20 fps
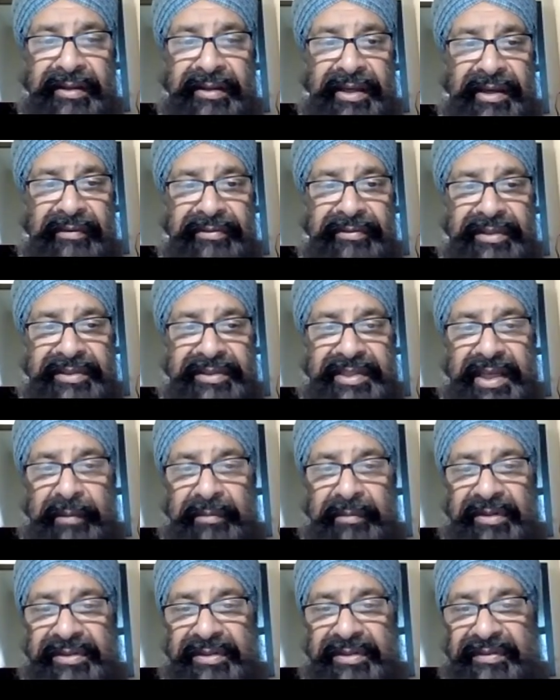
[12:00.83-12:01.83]
after 10
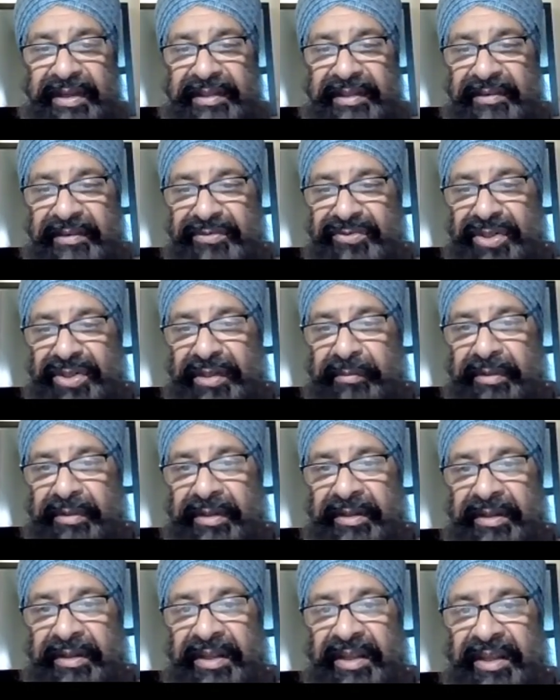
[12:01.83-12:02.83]
months of active
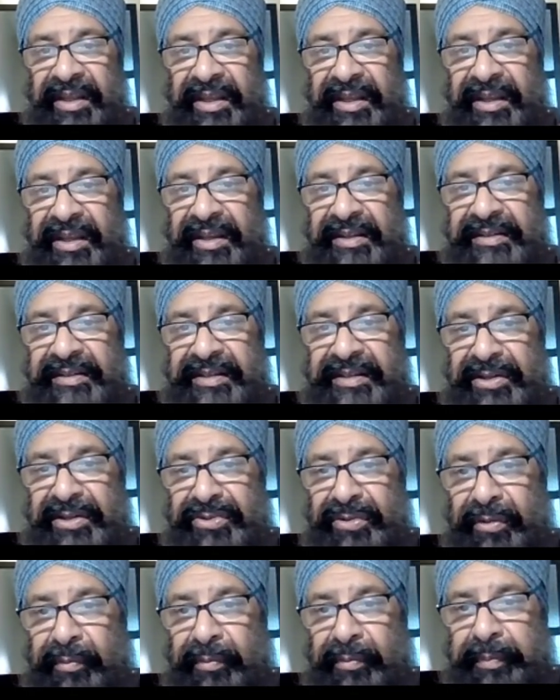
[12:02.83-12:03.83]
treatment is the
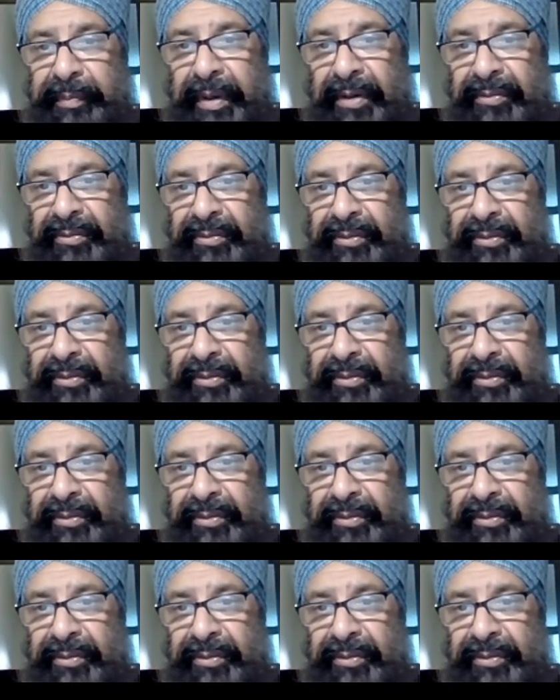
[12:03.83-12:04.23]
actual bone